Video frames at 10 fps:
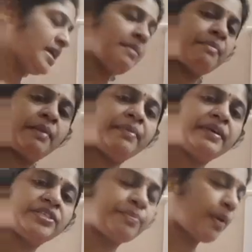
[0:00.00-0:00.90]

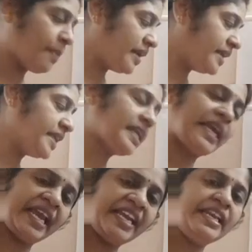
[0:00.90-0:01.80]
Membership operator
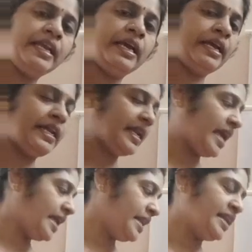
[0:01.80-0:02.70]
in,
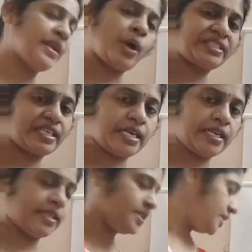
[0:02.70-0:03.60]
not in.